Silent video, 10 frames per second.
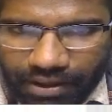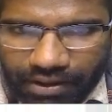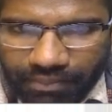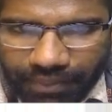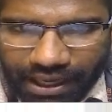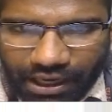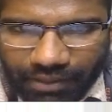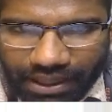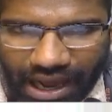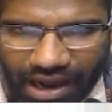Parliament.
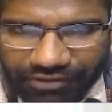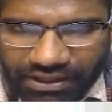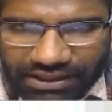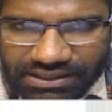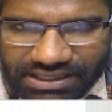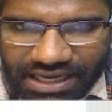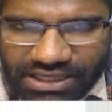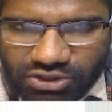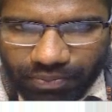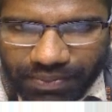After the state's
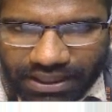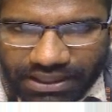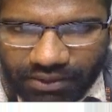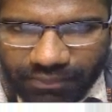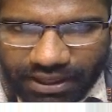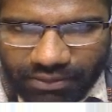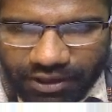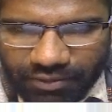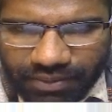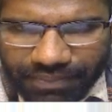opinion, the bill will be
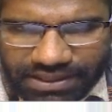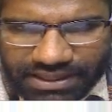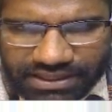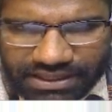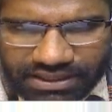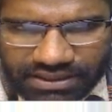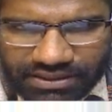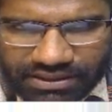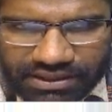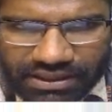presented
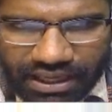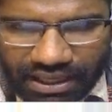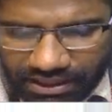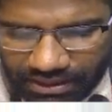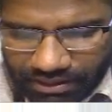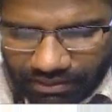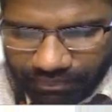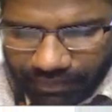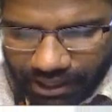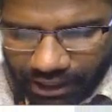in
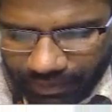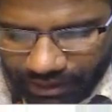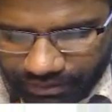Parliament.